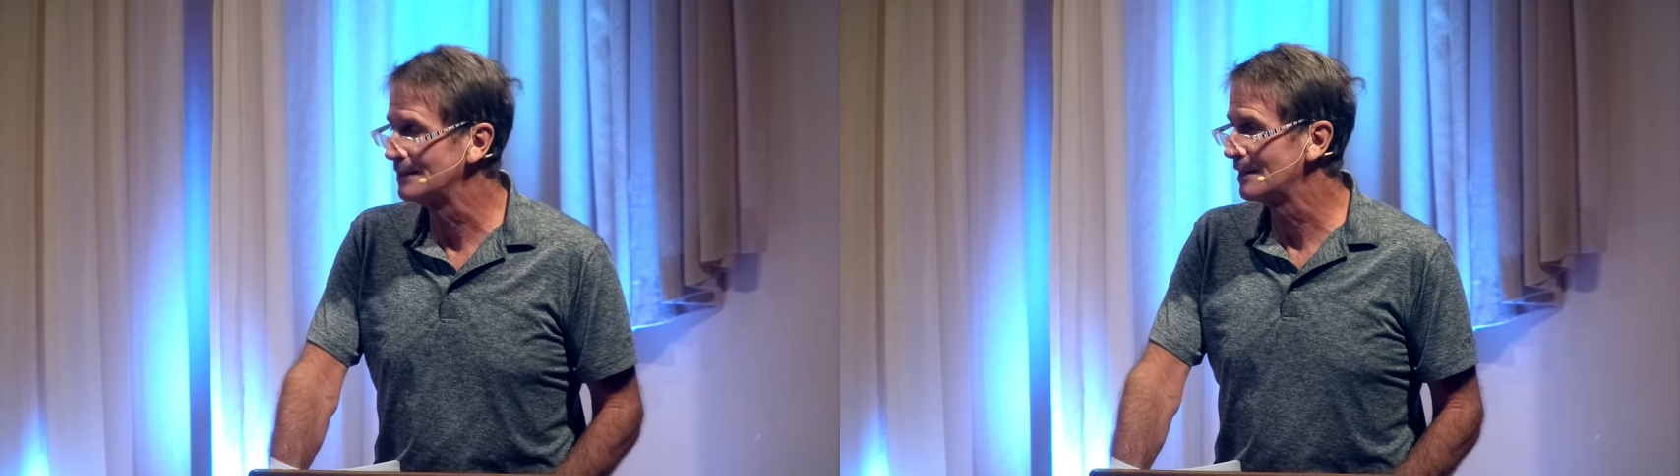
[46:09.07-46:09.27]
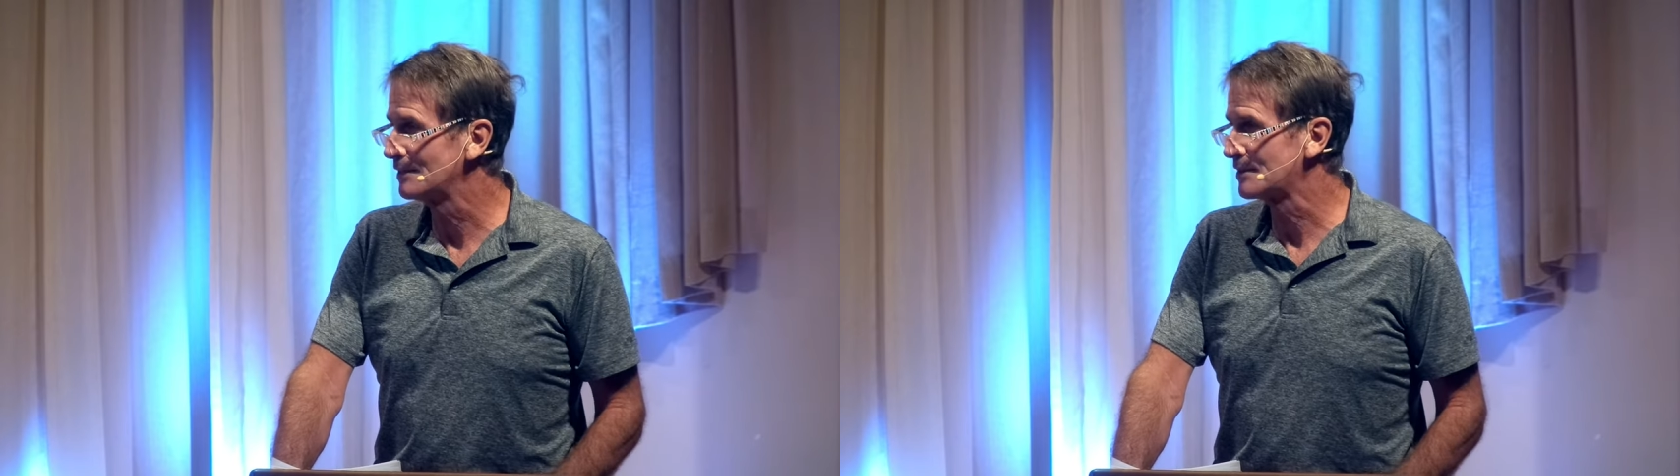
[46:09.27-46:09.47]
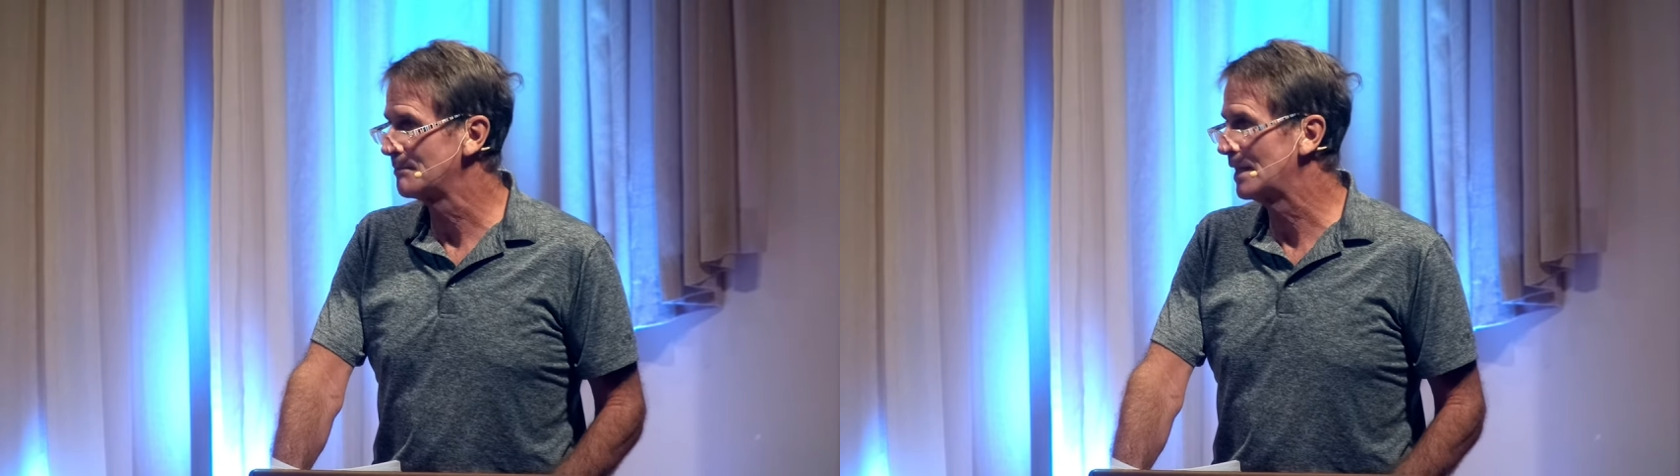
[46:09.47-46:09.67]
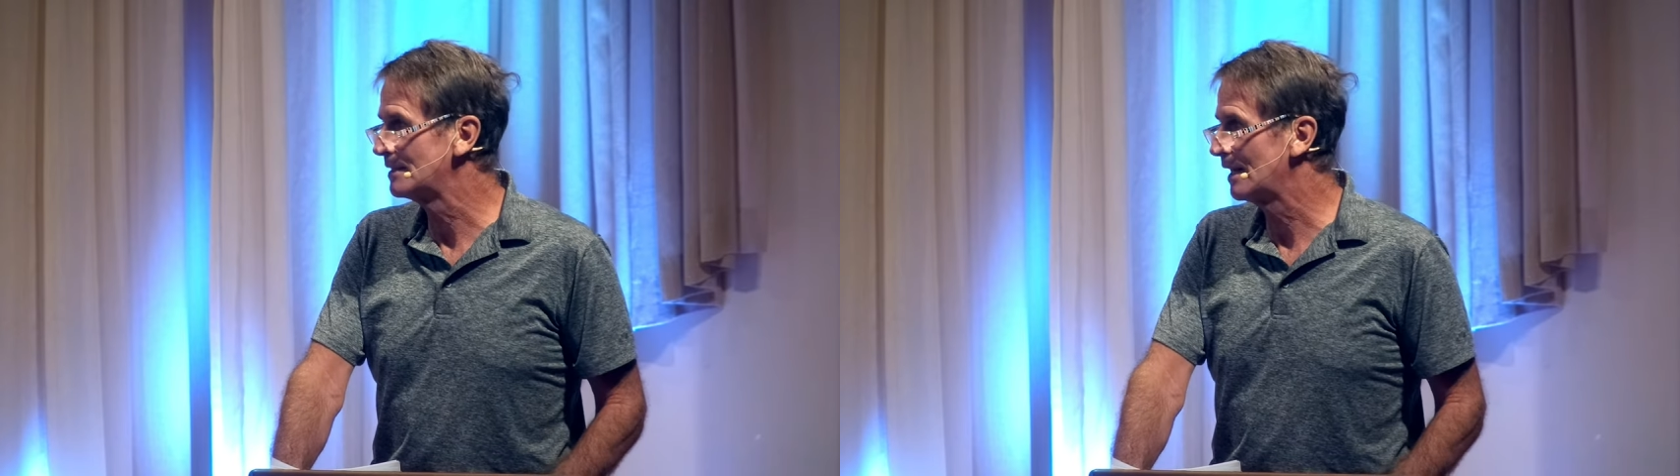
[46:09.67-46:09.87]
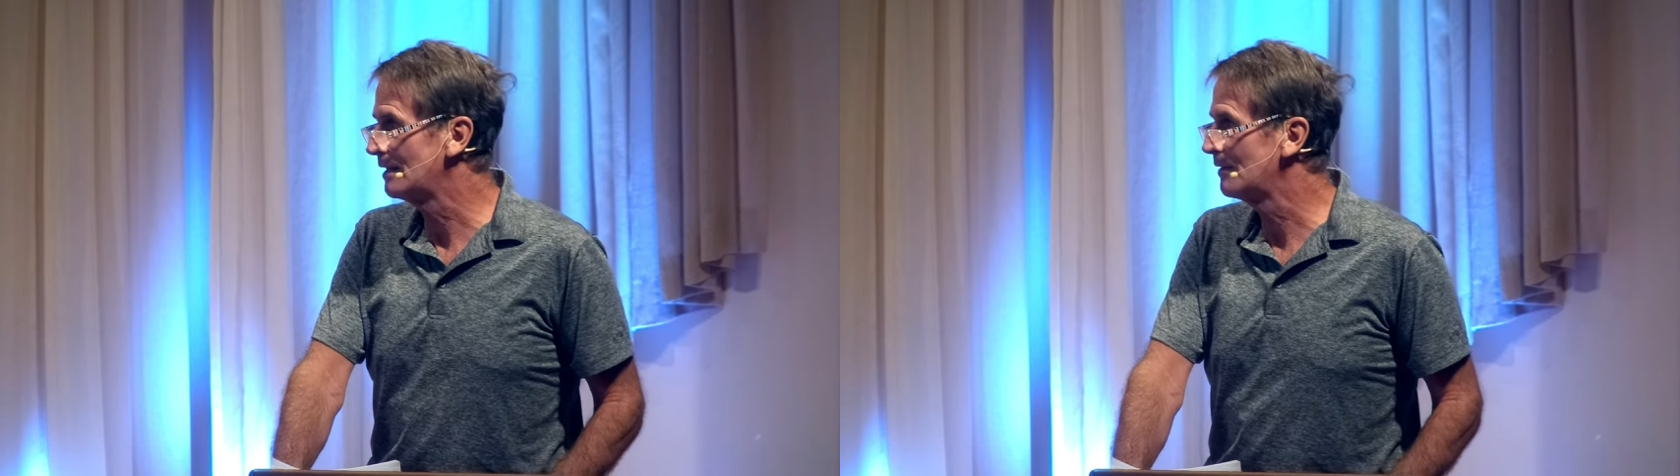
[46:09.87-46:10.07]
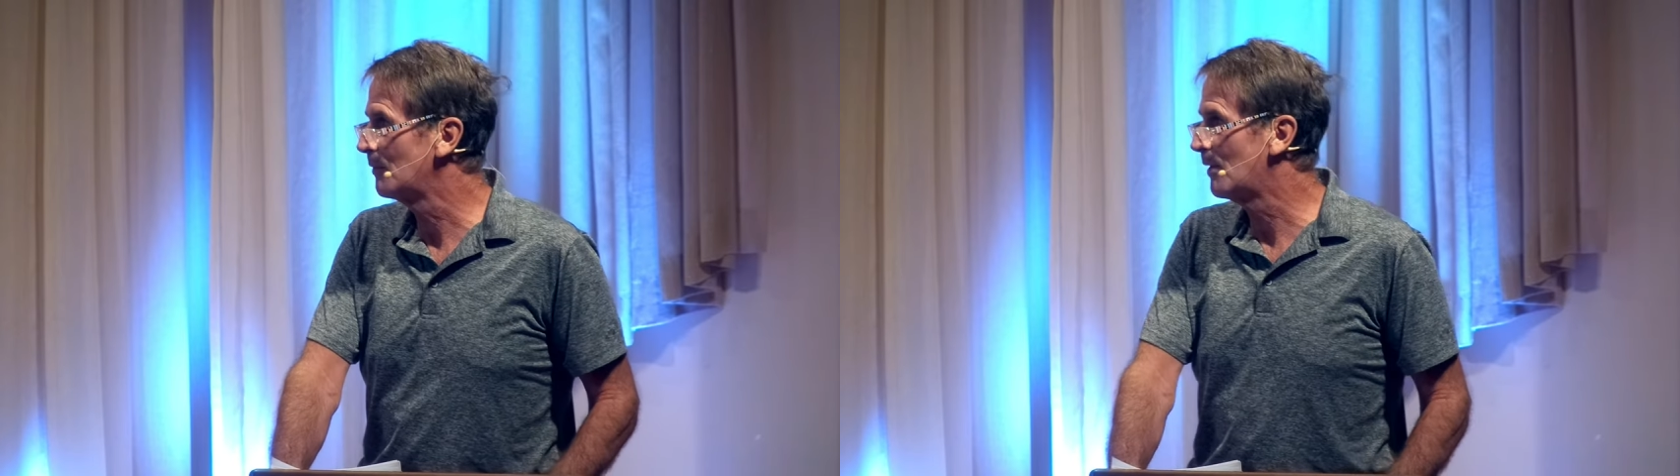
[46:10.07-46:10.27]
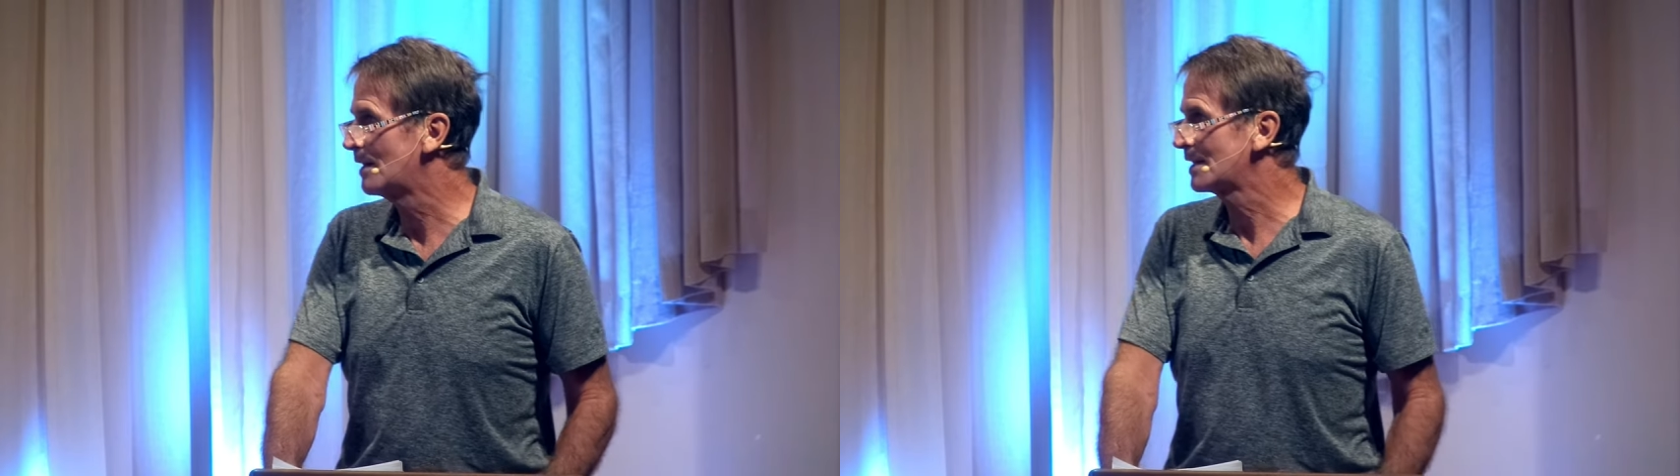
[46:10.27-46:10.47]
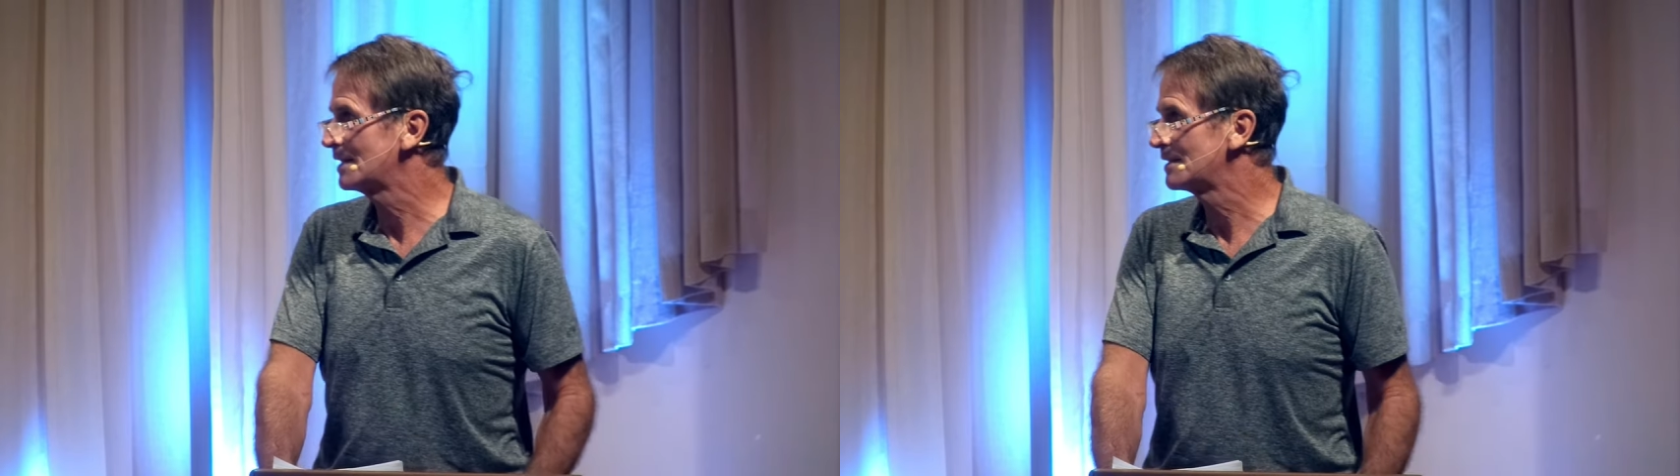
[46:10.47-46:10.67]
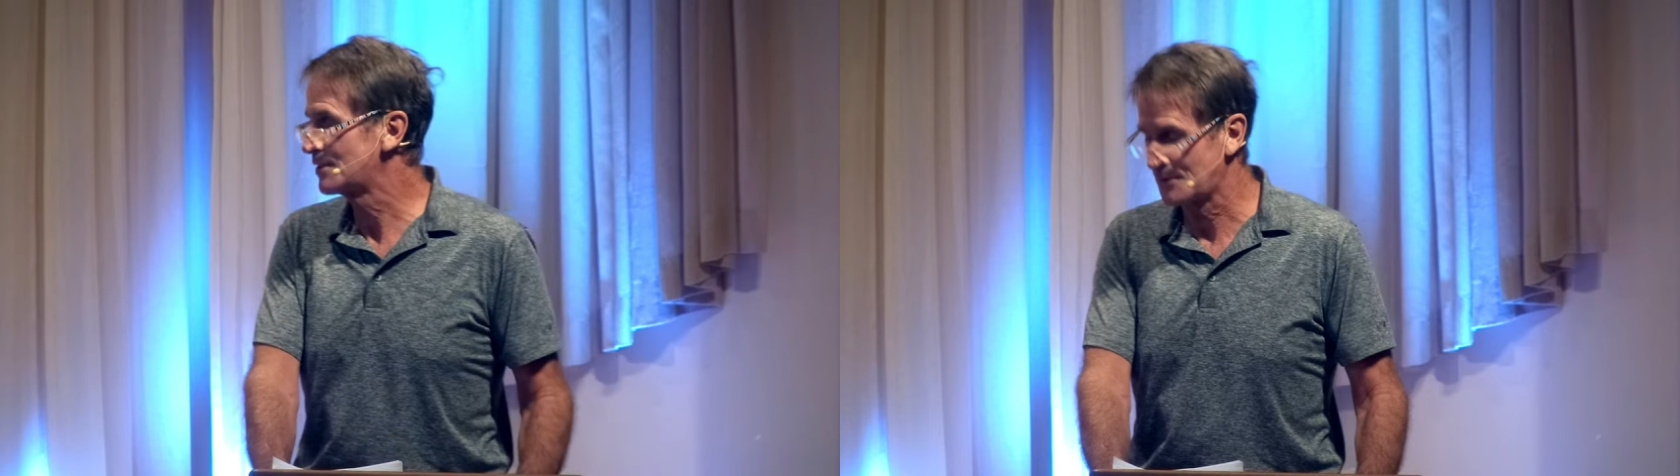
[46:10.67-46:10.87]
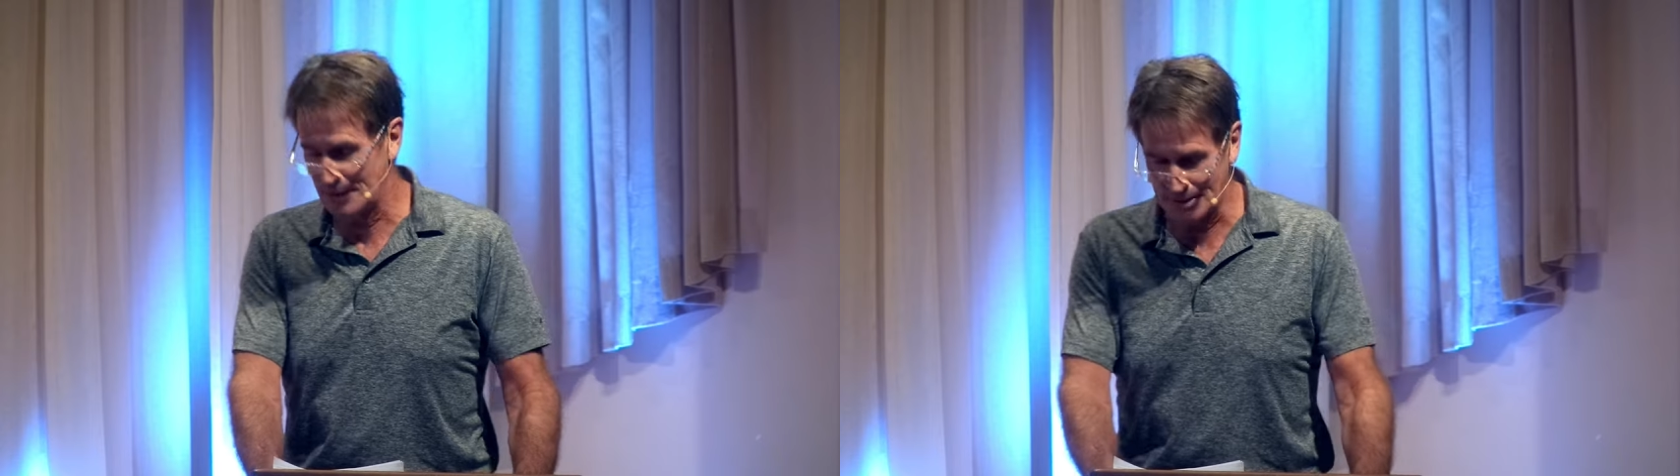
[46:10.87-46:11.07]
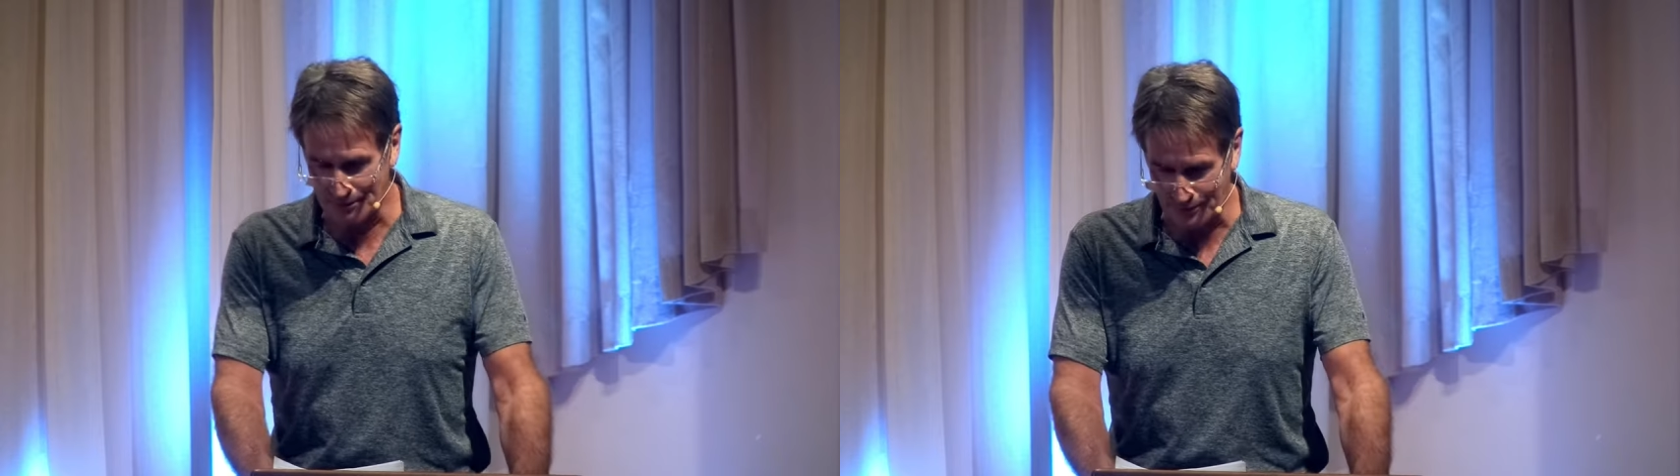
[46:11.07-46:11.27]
Nelson Mandela walk in the streets